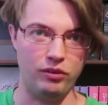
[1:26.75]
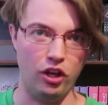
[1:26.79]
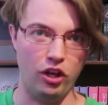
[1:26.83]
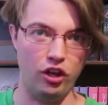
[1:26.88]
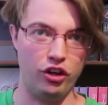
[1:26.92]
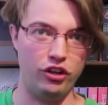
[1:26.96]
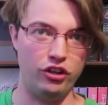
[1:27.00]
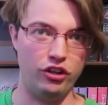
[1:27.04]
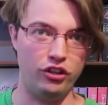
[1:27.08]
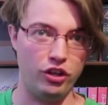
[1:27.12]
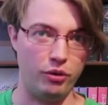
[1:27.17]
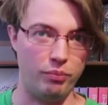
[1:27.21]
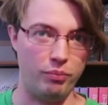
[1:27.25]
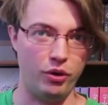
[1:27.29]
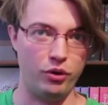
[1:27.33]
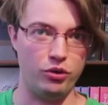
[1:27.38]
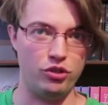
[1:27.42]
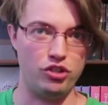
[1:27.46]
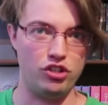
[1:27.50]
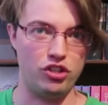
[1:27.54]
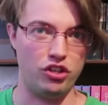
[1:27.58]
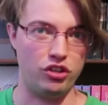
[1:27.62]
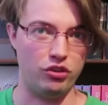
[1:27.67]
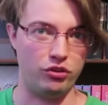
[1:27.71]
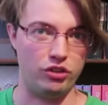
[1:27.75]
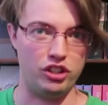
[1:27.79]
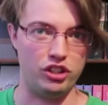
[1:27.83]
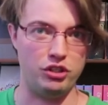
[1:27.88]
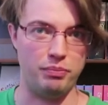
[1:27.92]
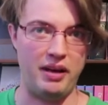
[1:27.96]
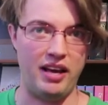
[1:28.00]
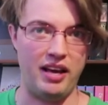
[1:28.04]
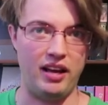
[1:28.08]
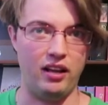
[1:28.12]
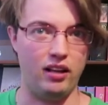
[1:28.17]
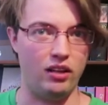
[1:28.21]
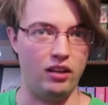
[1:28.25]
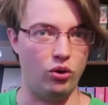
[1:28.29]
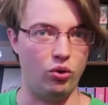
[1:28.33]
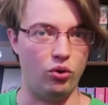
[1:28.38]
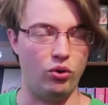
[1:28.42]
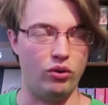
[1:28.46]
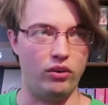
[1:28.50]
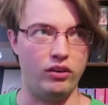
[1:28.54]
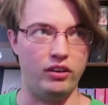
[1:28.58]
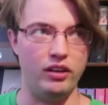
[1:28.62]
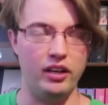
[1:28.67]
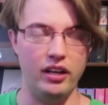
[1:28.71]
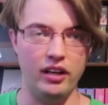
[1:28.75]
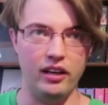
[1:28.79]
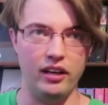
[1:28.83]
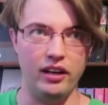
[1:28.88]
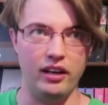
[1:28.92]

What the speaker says: learn a potion or a spell or